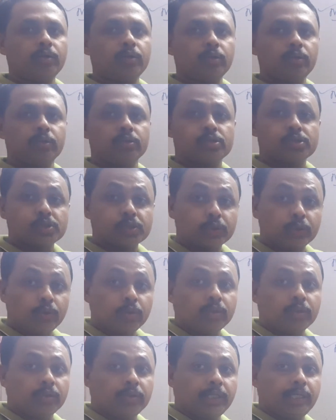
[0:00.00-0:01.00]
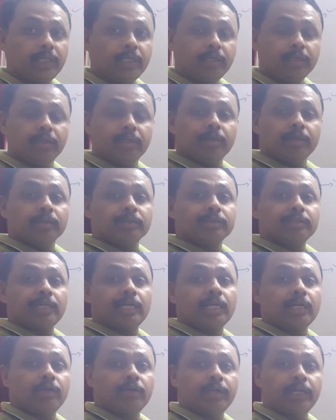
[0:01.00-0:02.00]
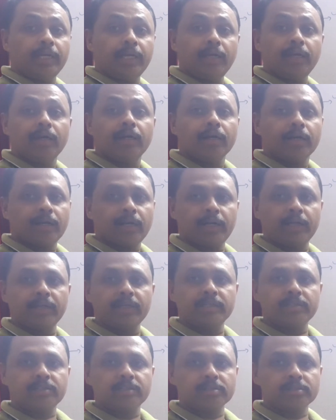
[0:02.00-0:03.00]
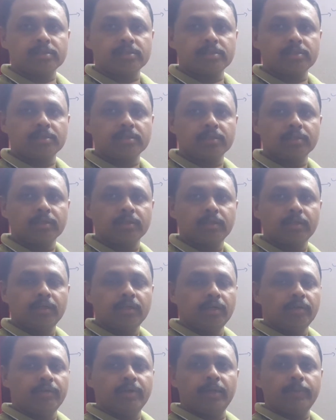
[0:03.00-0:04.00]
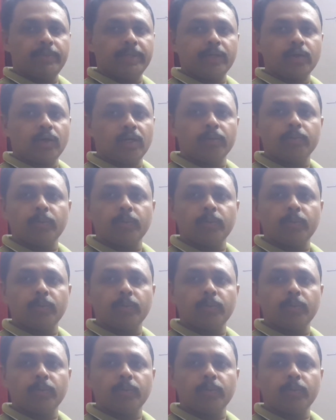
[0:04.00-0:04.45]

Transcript: to suit to the surrounding conditions will be called